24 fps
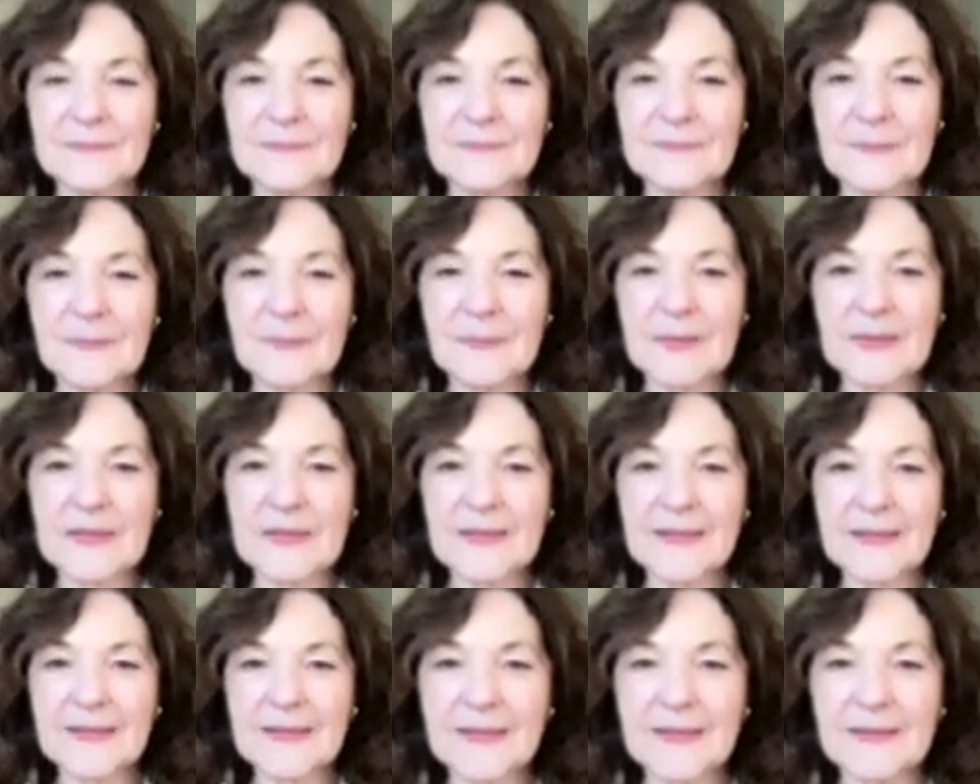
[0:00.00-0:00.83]

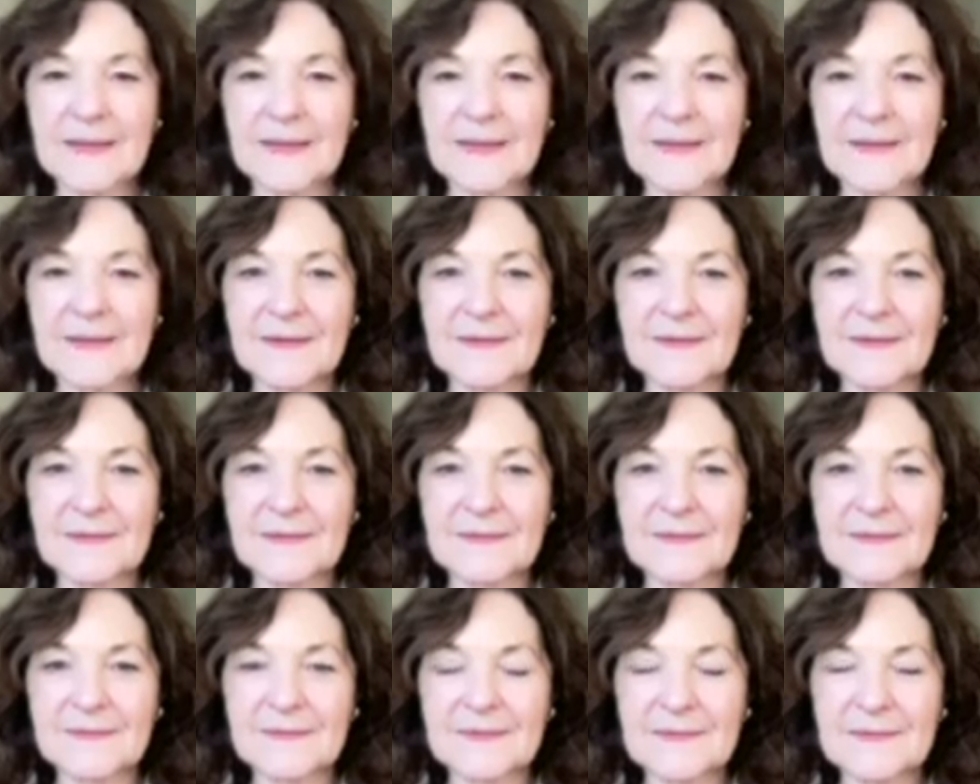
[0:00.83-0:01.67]

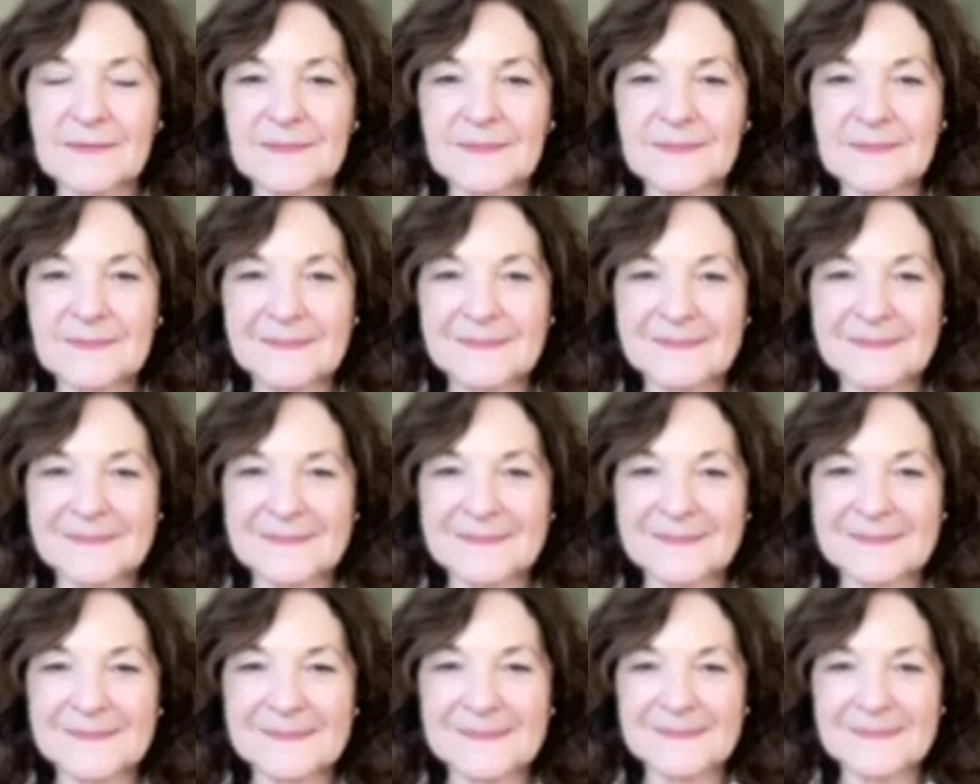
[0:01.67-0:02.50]

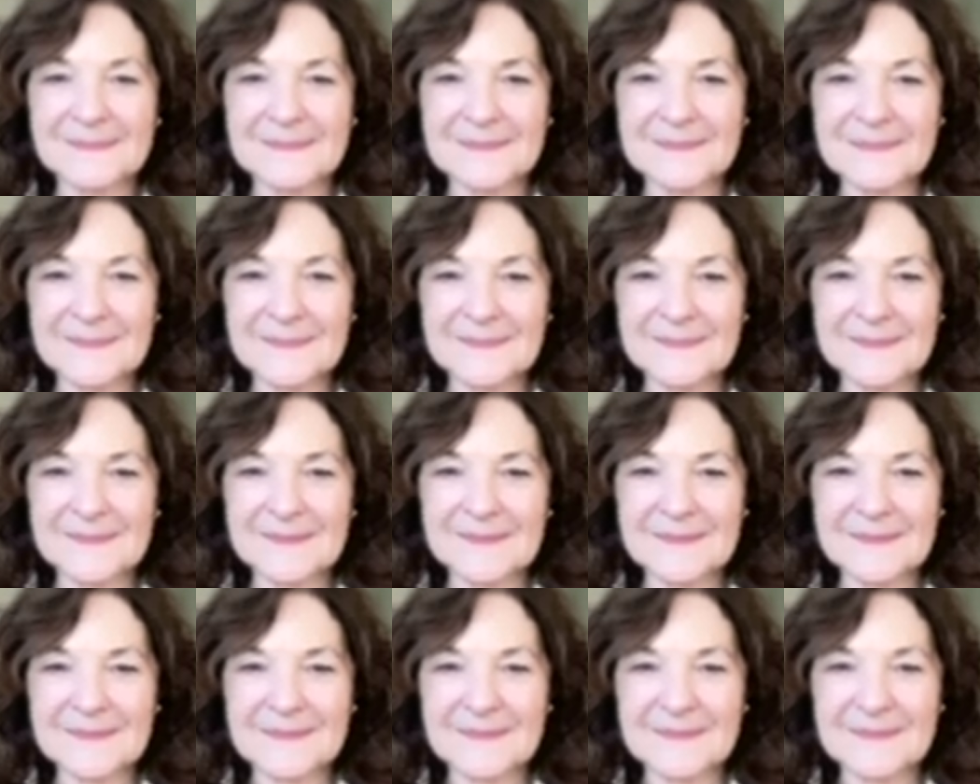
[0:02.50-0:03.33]

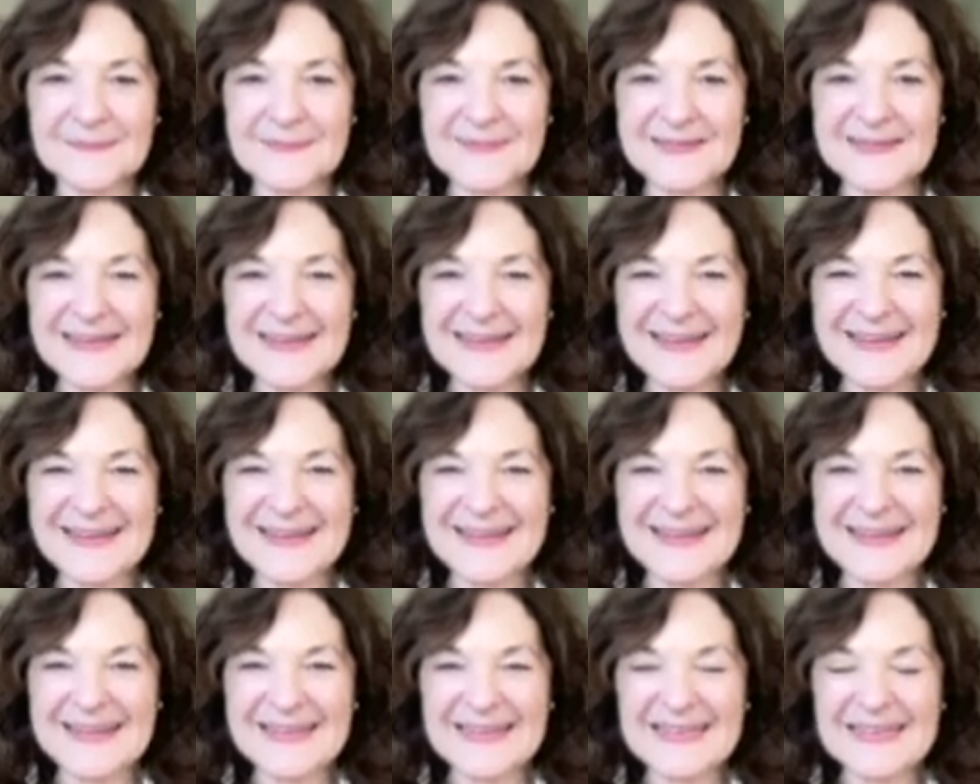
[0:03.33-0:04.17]

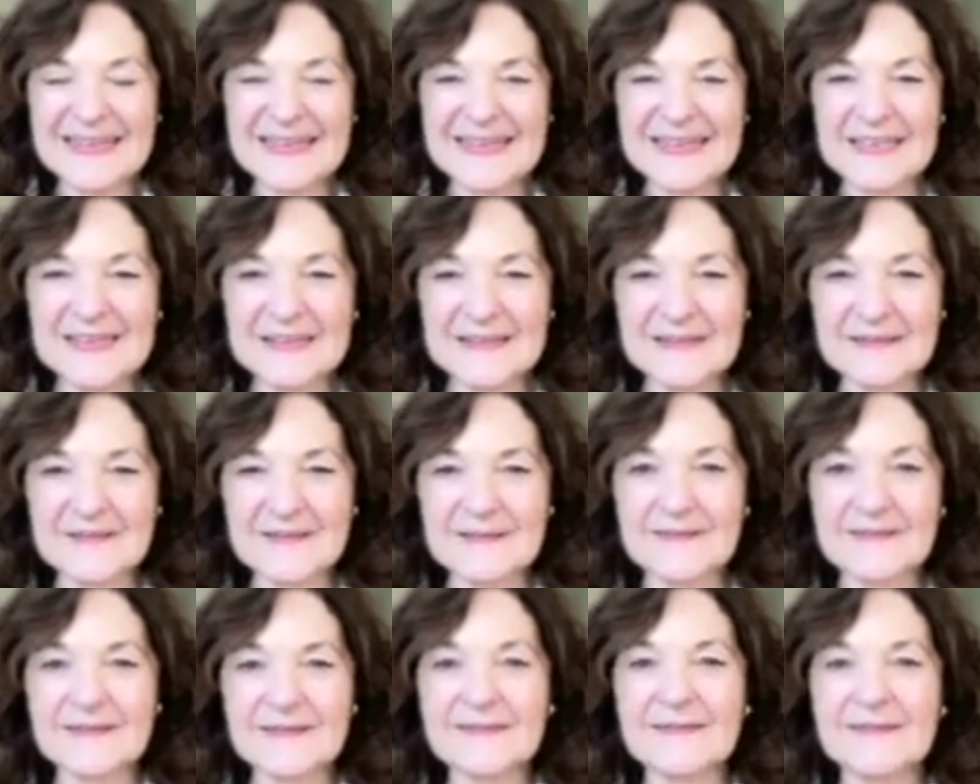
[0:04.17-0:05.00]

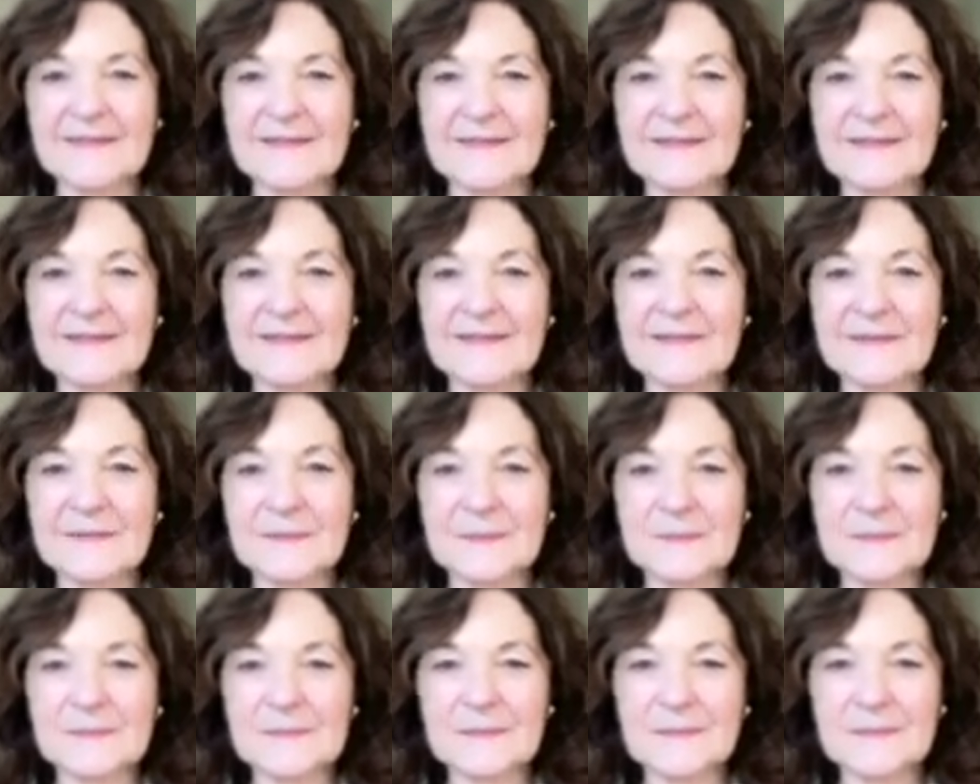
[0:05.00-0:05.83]

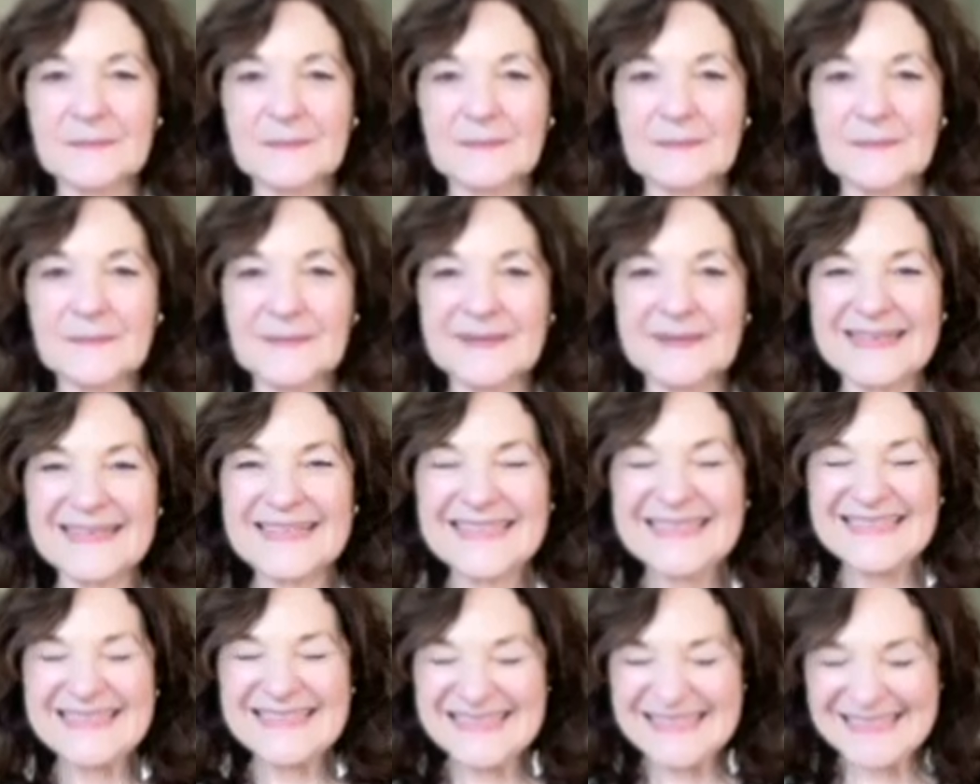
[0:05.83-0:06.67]

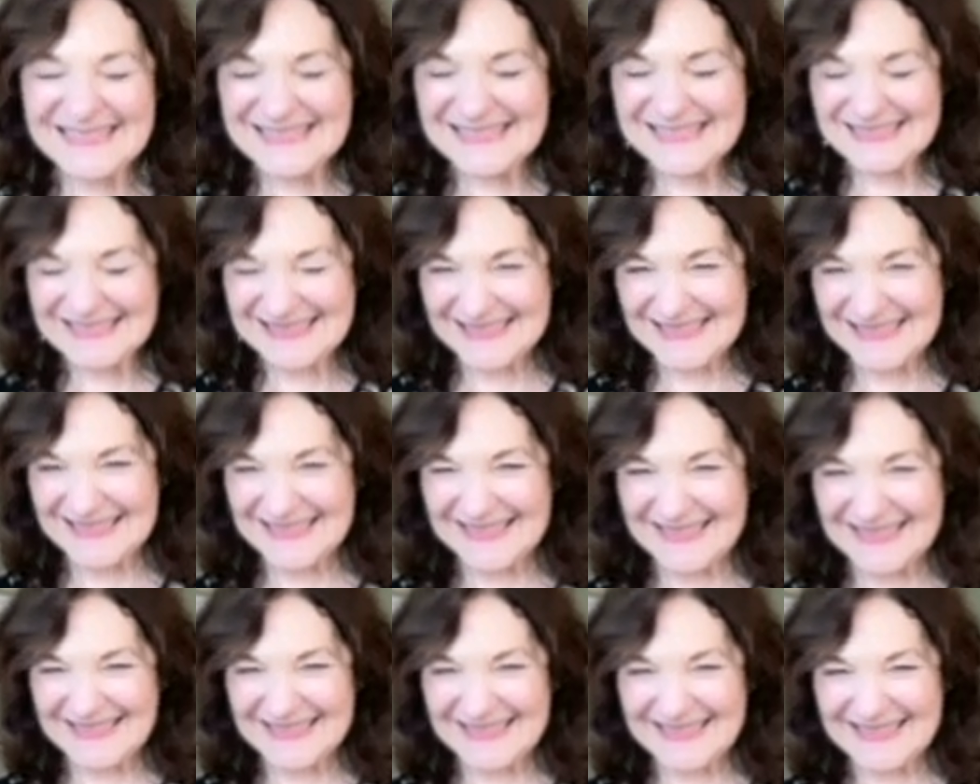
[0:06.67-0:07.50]

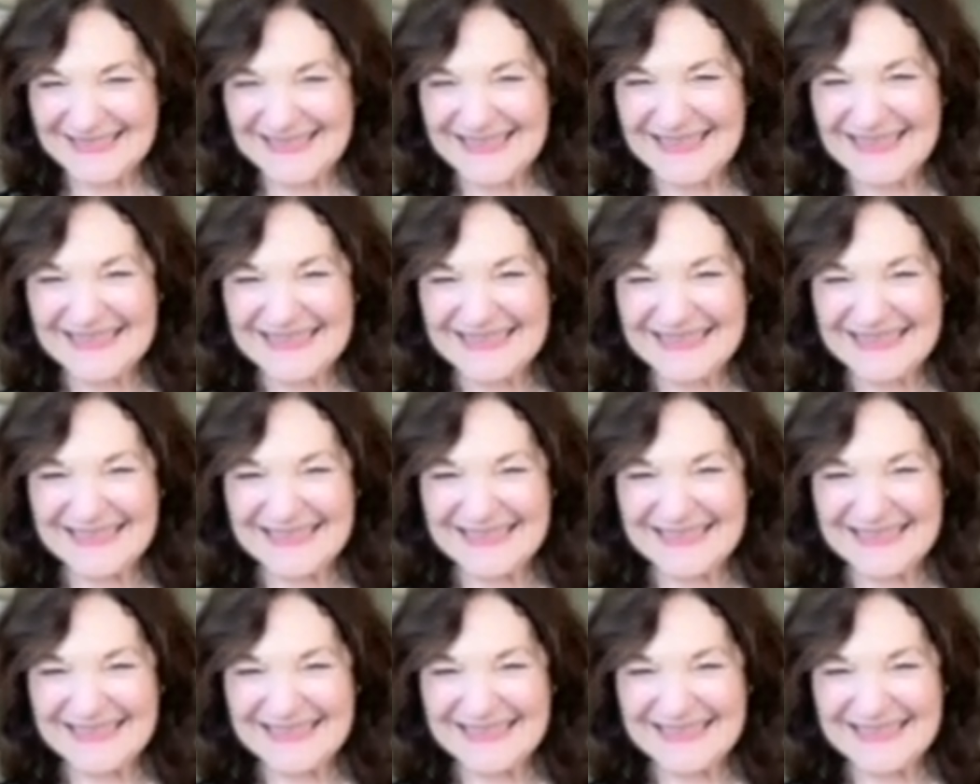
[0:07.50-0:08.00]
(not speaking)